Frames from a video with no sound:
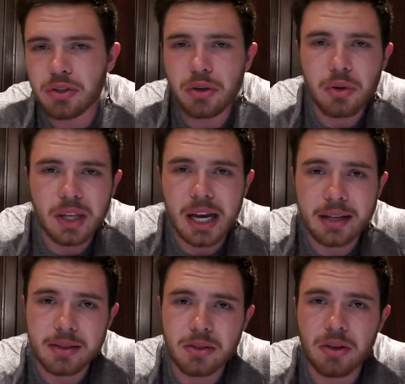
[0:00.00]

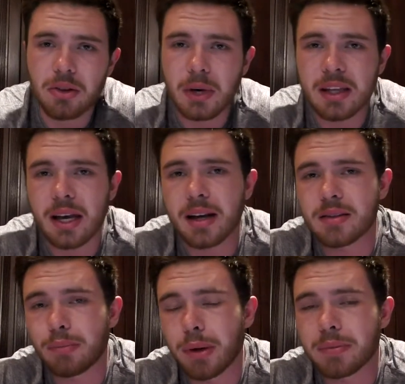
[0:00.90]
2,000 to
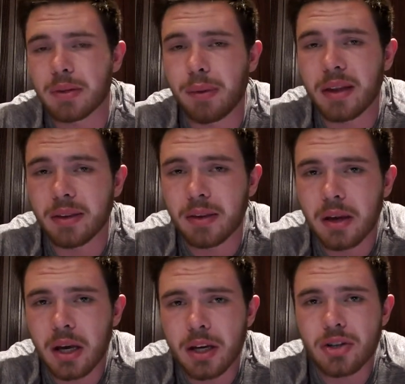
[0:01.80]
3,000 pips a month
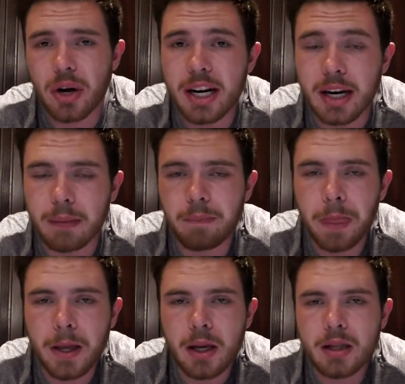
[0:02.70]
trading.
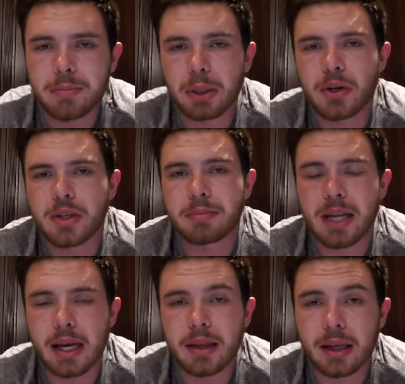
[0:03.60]
It's because I'm
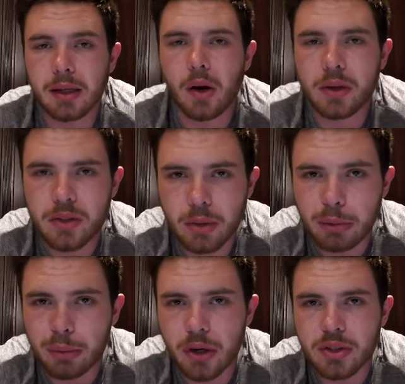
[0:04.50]
taking that longer term
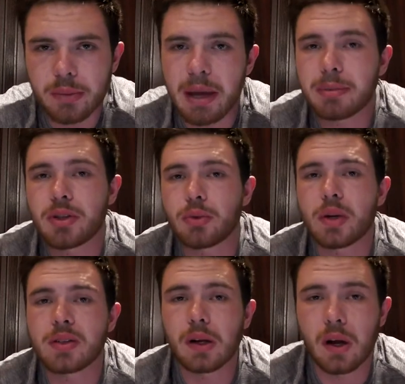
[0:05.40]
approach, I'm able to
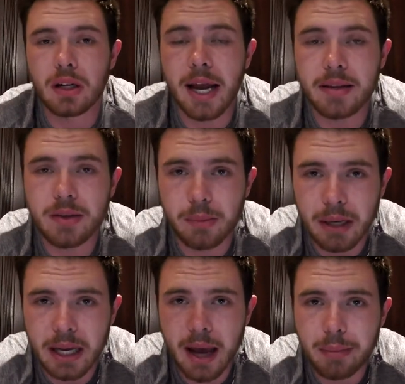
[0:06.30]
risk a lot less on
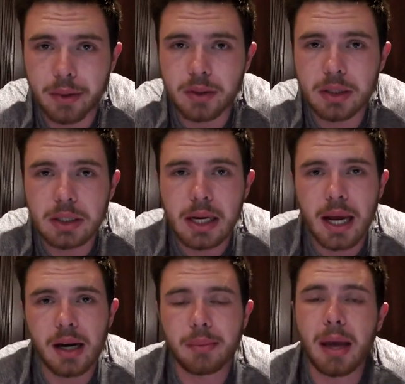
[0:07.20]
my capital
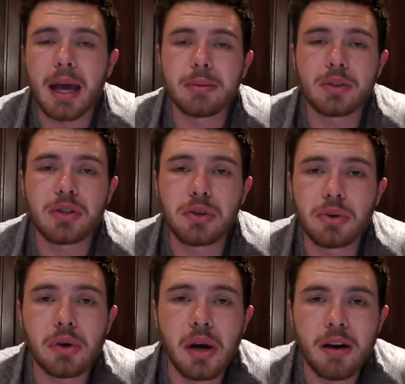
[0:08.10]
and I'm able
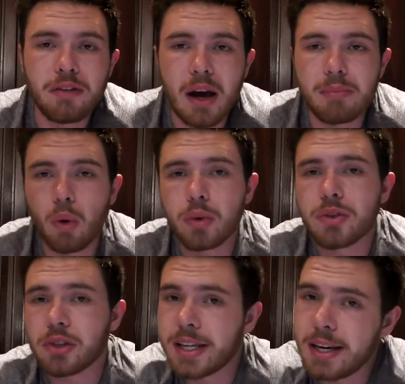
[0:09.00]
to find more
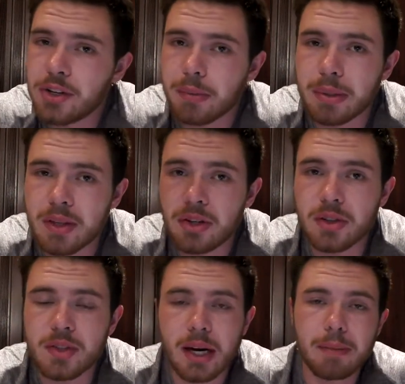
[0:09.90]
strategic
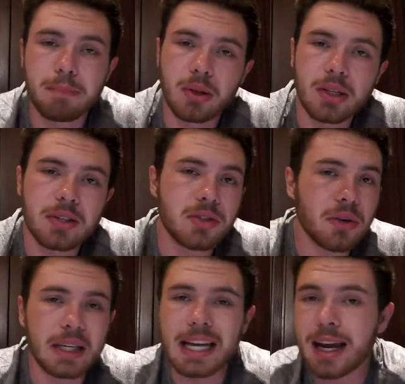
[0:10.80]
positions that I can build
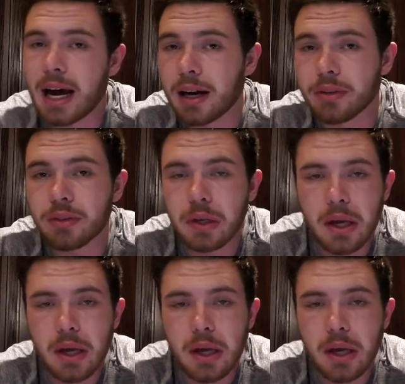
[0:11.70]
into and get out of.